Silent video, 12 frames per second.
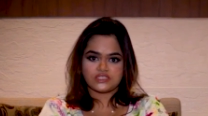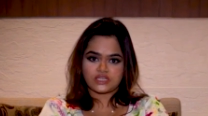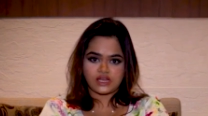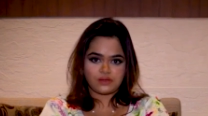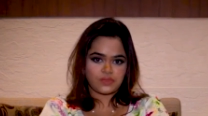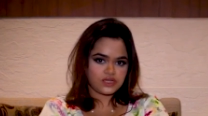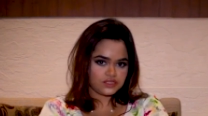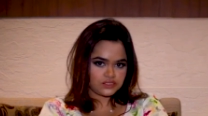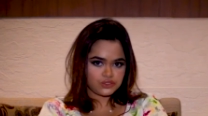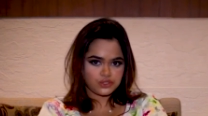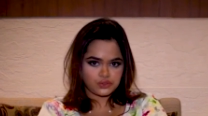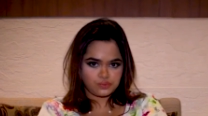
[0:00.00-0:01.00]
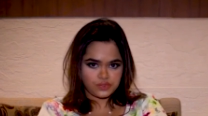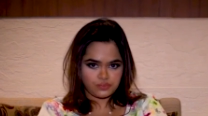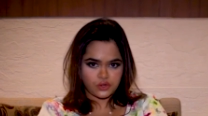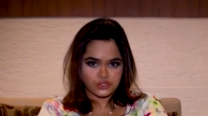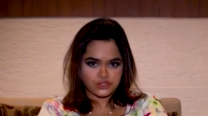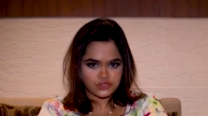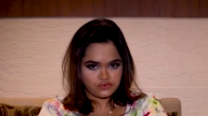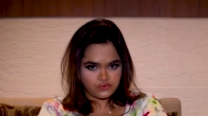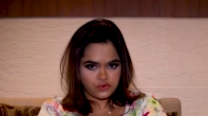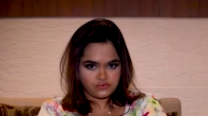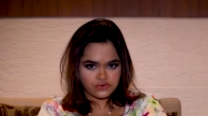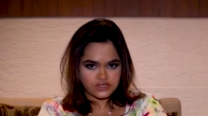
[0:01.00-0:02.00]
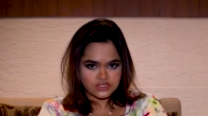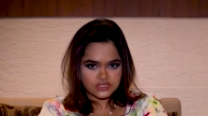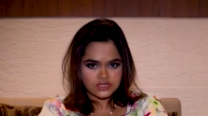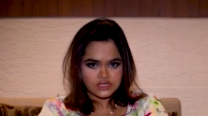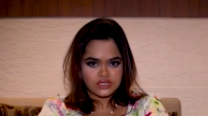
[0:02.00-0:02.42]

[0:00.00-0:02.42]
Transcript: telemedicine should be brought to the forefront.